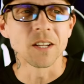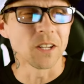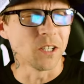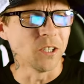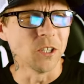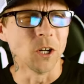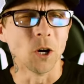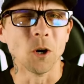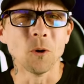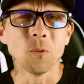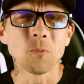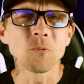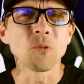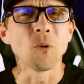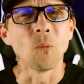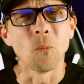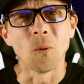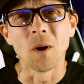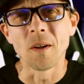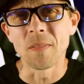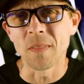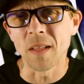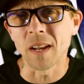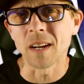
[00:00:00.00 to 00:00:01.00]
You know, the
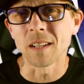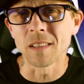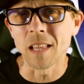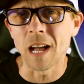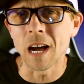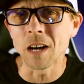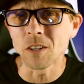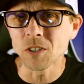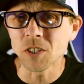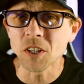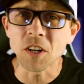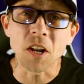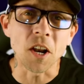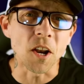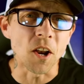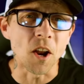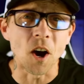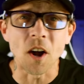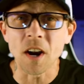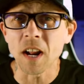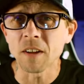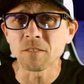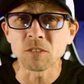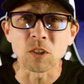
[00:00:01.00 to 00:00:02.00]
one that allows you to
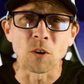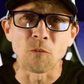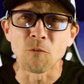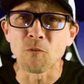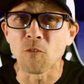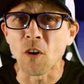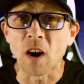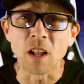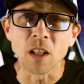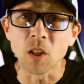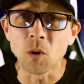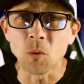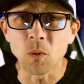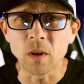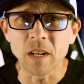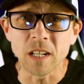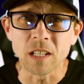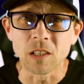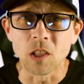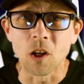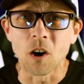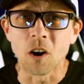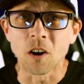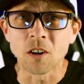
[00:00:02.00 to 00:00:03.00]
not have to follow any
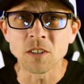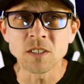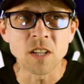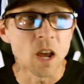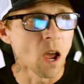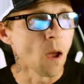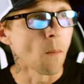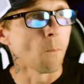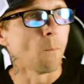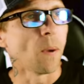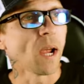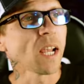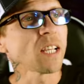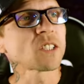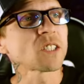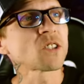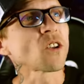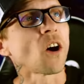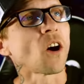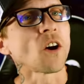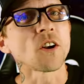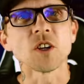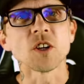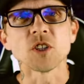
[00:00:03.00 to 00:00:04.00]
laws based
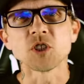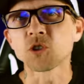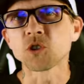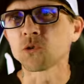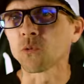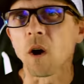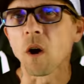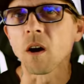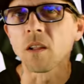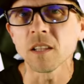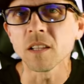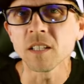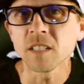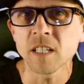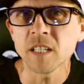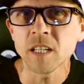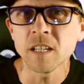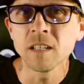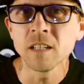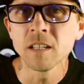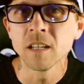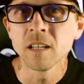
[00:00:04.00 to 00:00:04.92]
on astrology.